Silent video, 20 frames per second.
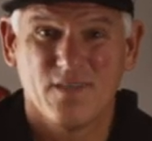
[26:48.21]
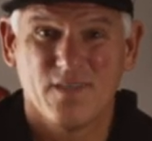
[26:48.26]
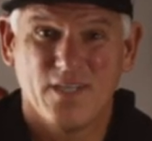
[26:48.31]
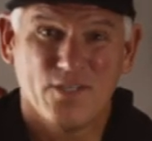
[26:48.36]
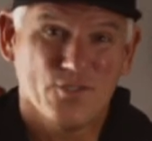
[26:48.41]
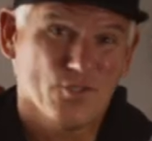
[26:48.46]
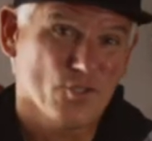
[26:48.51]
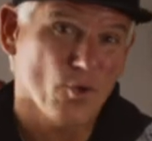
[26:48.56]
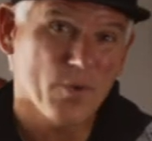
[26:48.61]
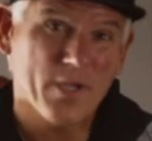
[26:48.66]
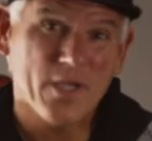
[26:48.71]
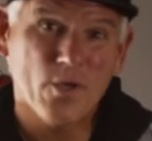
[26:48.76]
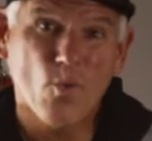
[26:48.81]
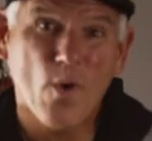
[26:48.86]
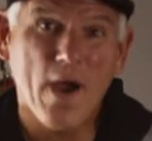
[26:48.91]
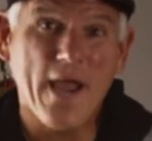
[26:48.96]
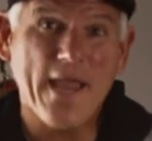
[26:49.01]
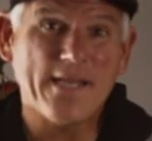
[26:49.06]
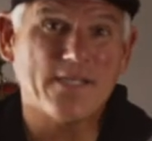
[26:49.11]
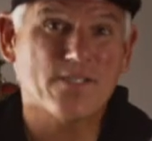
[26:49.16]
And so He
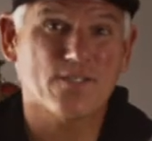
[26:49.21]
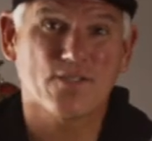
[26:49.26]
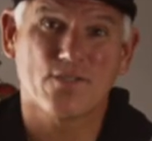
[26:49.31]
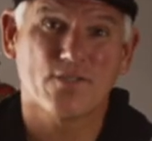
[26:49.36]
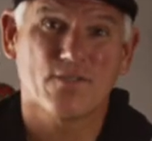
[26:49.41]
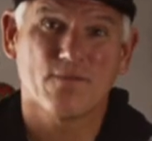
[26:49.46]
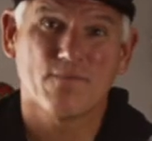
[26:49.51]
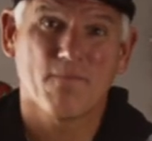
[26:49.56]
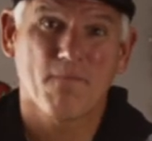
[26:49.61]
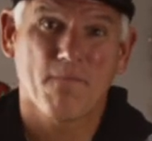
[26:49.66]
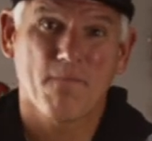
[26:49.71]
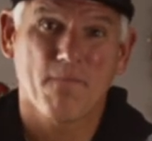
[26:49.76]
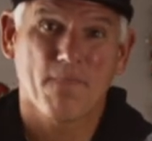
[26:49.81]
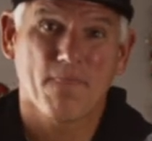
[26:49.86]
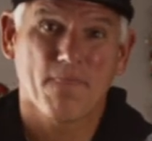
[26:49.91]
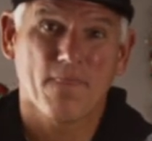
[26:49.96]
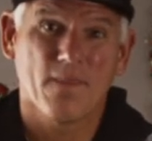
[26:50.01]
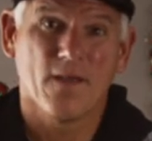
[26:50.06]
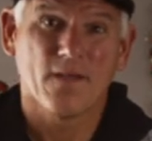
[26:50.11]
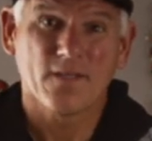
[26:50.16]
waits.
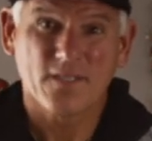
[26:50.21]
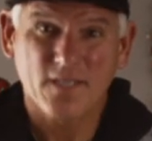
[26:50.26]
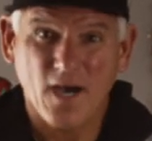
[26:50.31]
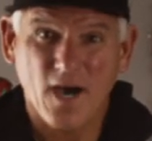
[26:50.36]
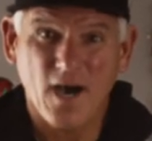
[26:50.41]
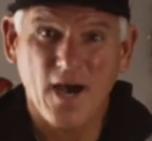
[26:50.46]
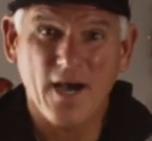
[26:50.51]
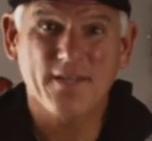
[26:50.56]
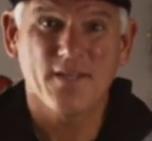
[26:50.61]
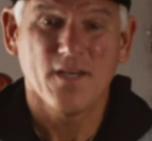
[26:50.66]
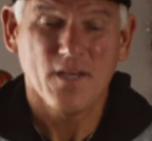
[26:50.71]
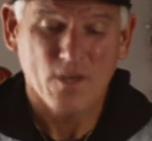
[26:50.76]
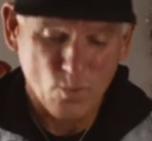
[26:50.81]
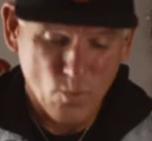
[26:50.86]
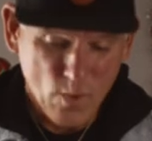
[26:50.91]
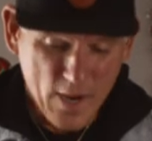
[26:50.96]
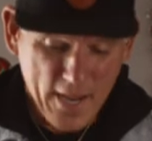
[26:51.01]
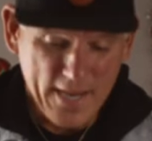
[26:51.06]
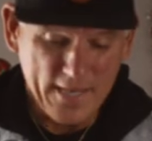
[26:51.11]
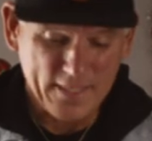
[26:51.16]
God
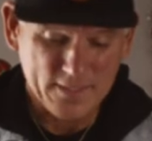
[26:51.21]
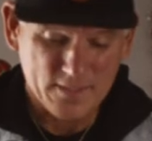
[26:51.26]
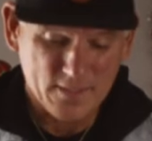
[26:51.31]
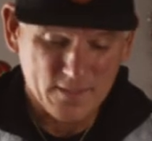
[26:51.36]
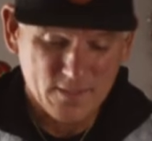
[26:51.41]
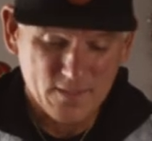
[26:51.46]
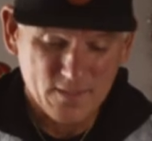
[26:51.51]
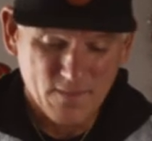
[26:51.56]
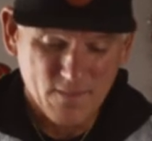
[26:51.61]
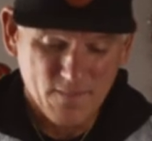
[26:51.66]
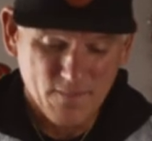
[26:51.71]
waits.